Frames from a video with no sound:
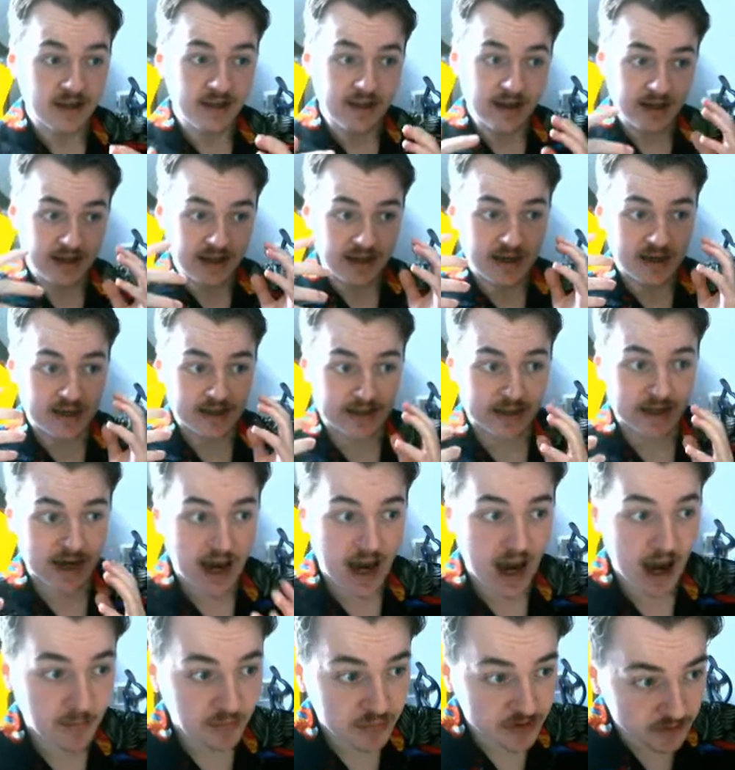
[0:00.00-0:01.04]
that he's
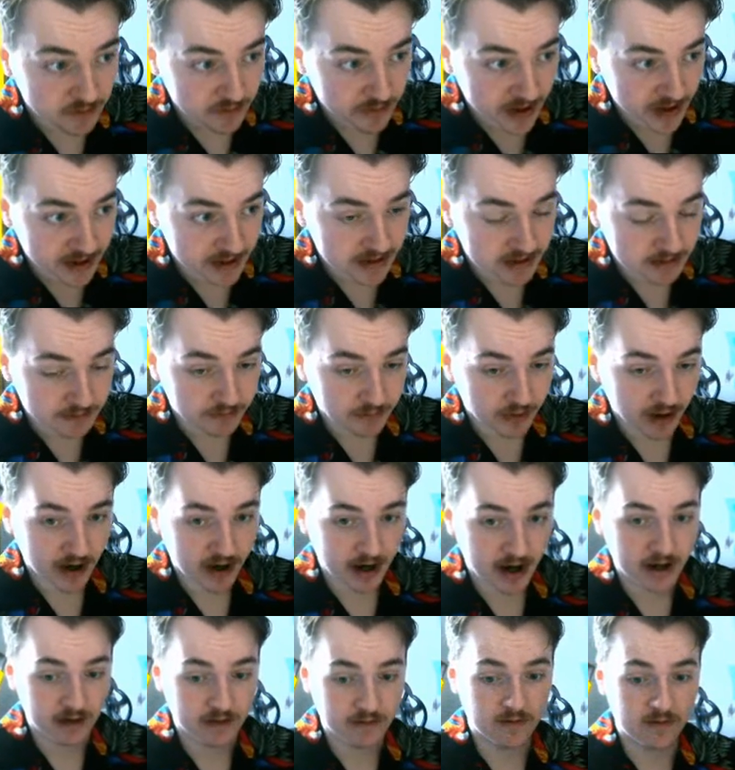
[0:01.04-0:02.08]
captivated
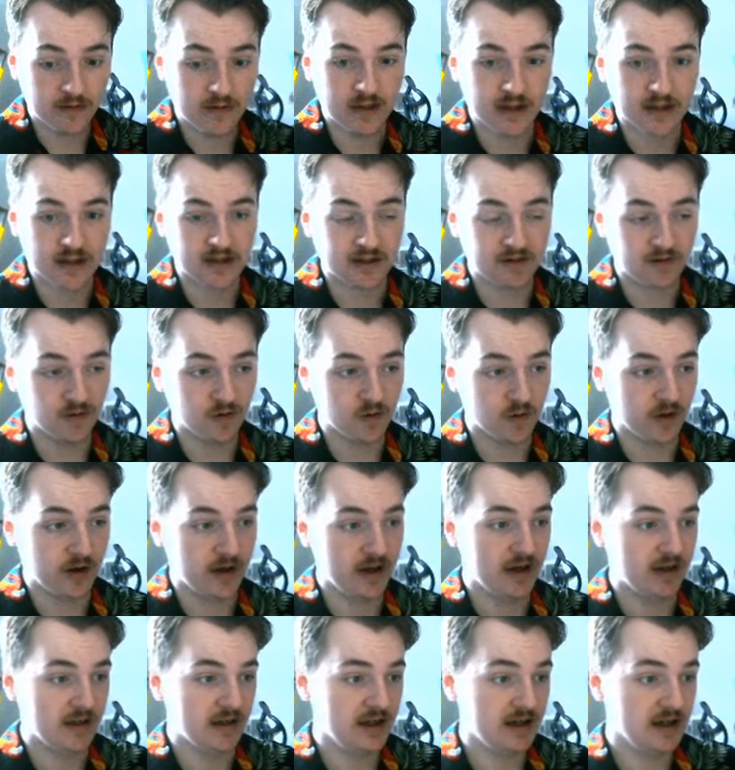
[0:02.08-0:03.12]
by this
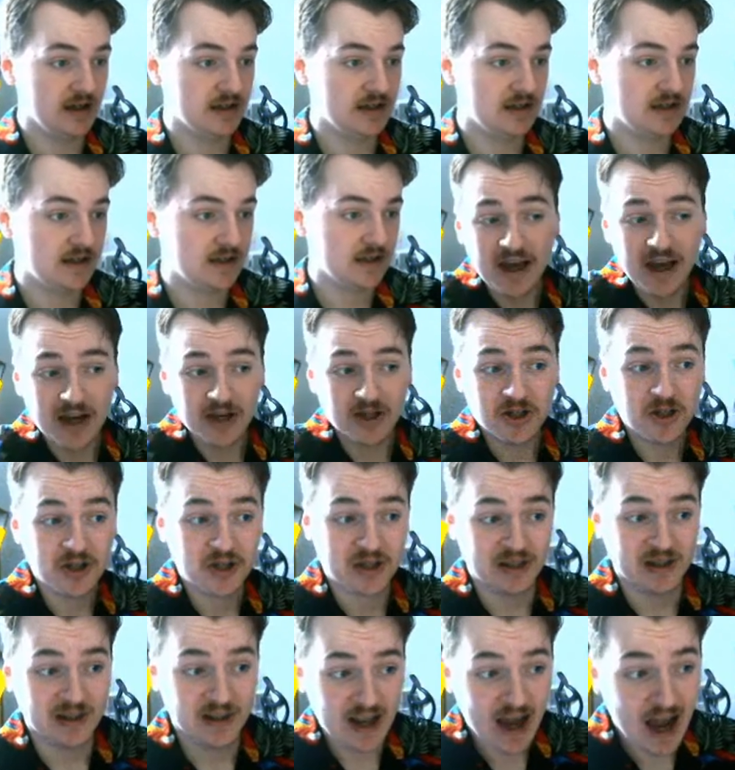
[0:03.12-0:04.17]
story, and he's
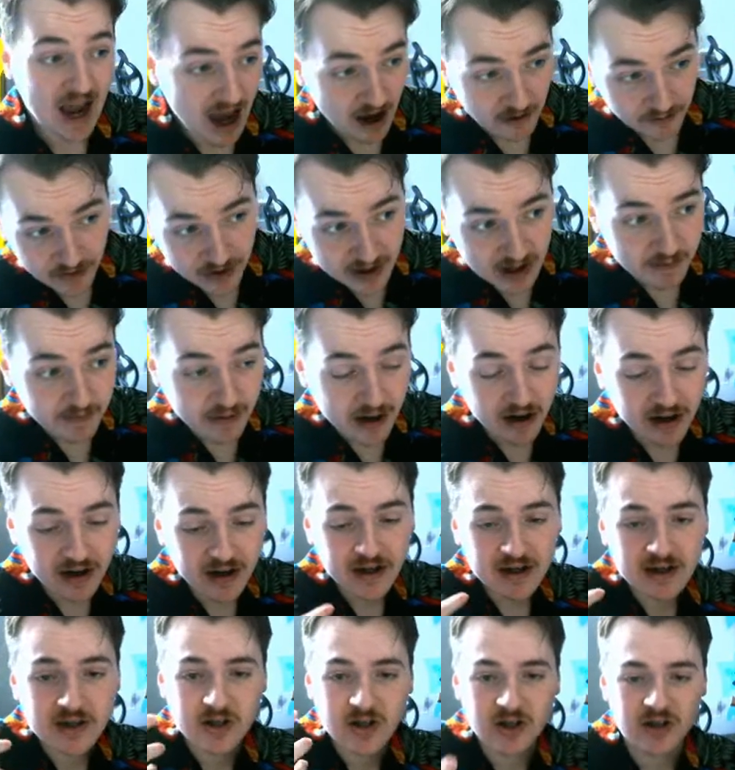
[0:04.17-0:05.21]
just laughing about
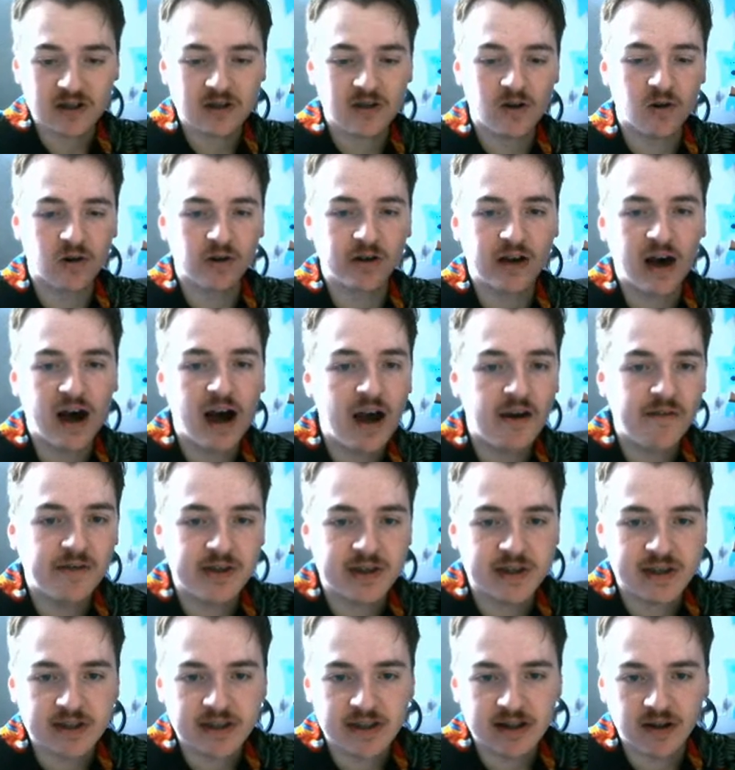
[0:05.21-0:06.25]
it, and it's just so alive
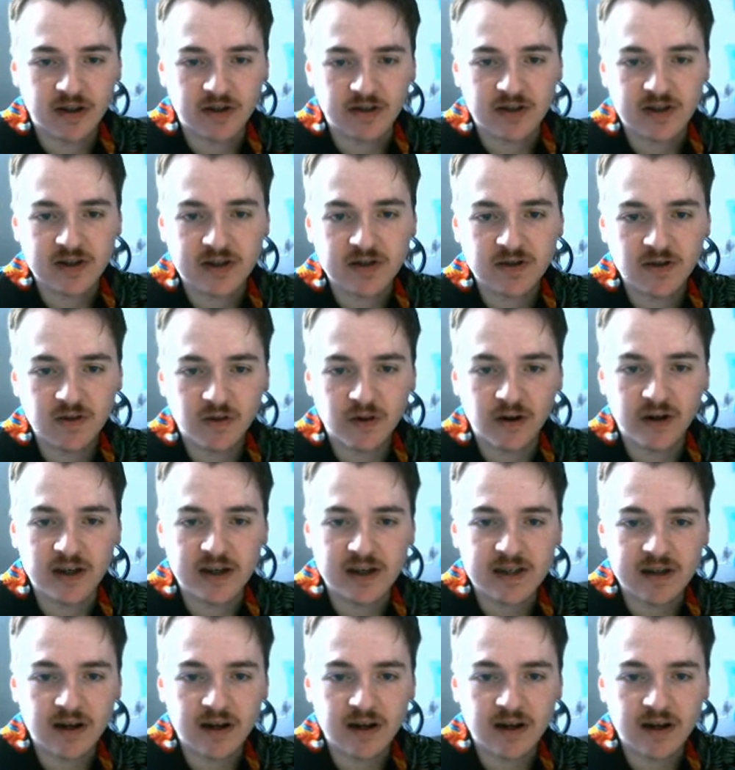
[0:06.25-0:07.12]
as he's telling the story.